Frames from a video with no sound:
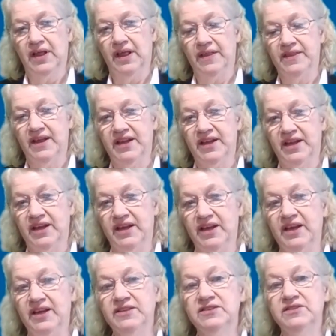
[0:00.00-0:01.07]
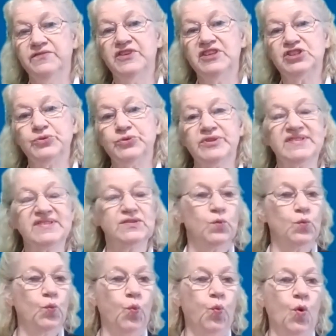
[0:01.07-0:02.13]
that individuals
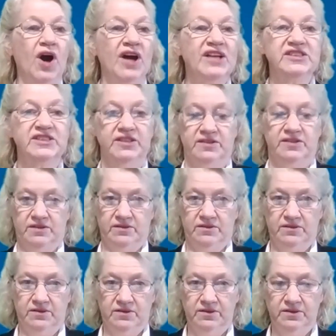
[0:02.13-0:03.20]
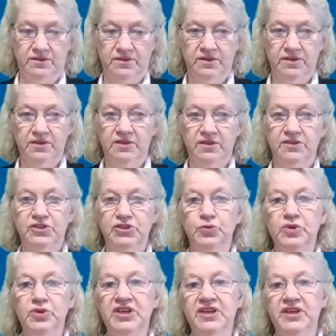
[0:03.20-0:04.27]
wanted to
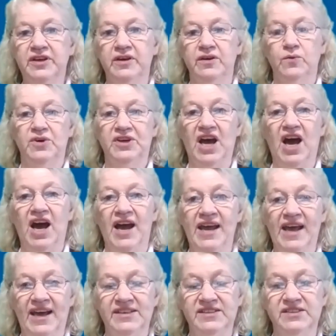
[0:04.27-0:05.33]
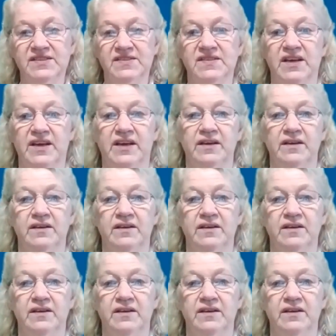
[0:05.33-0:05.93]
hear what I had to say.